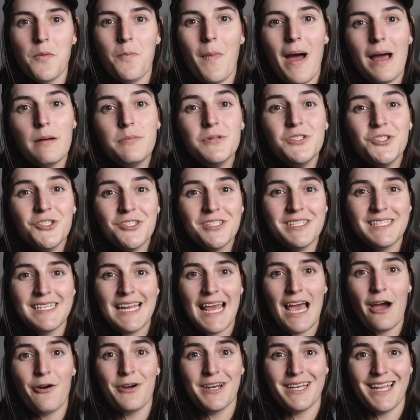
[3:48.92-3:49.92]
My aperture is
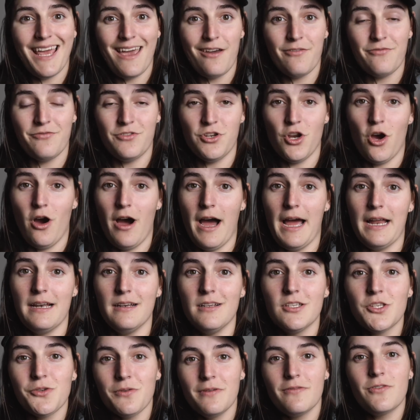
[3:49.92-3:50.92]
now at f9.
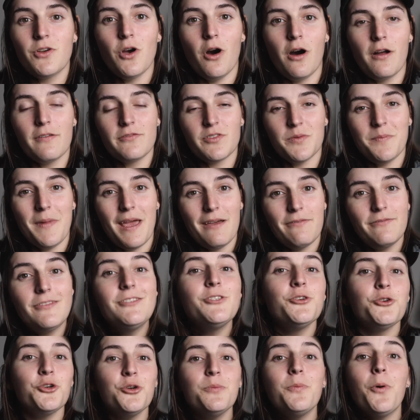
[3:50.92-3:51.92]
So we've gone from
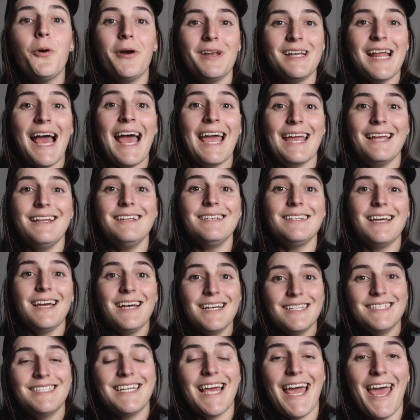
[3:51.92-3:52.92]
f2.8
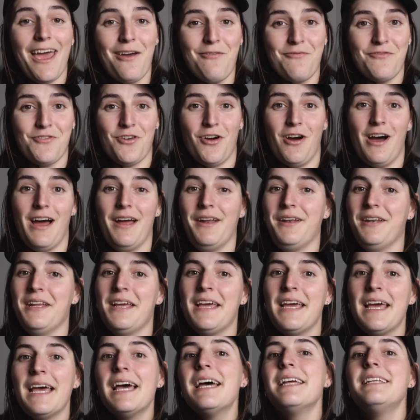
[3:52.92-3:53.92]
to f9.
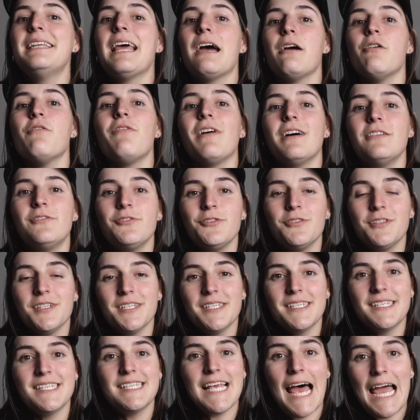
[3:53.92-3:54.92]
Now if I do the
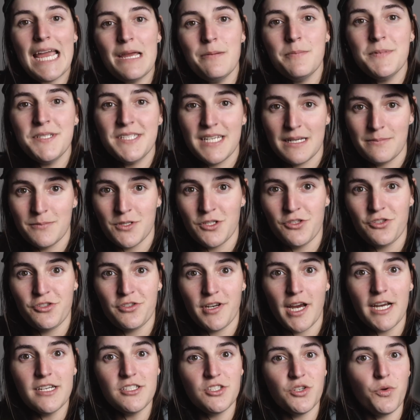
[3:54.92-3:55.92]
same
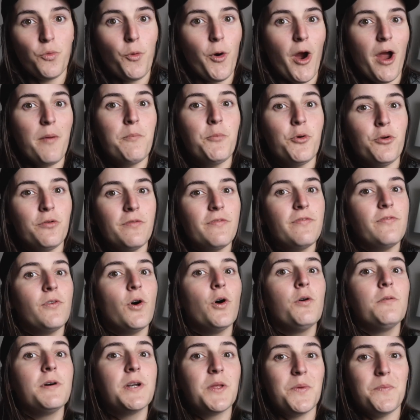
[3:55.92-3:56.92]
demonstration where I move
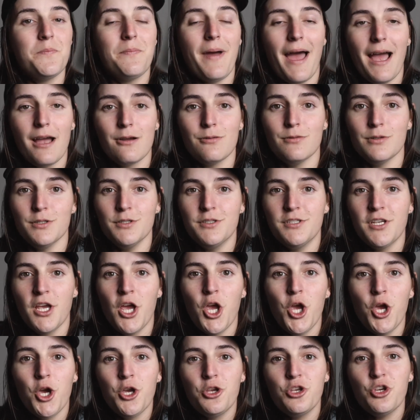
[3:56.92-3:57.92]
forward and backwards,
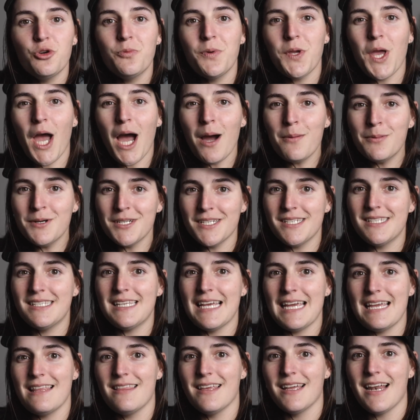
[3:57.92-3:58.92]
you'll be able to
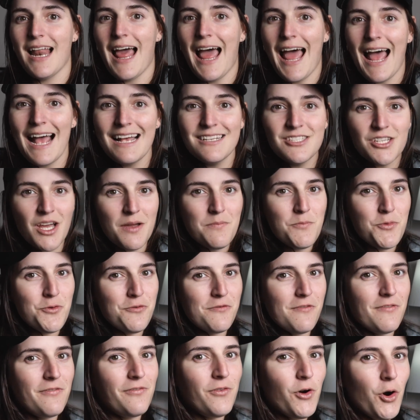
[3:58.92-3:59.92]
see that as I
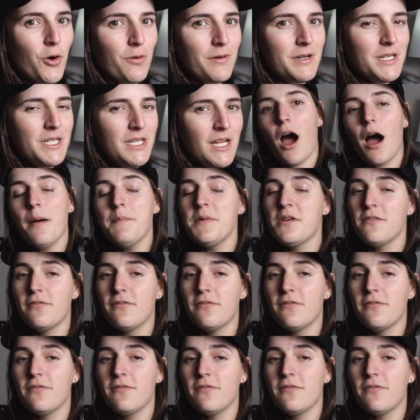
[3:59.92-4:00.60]
move forward, I'm in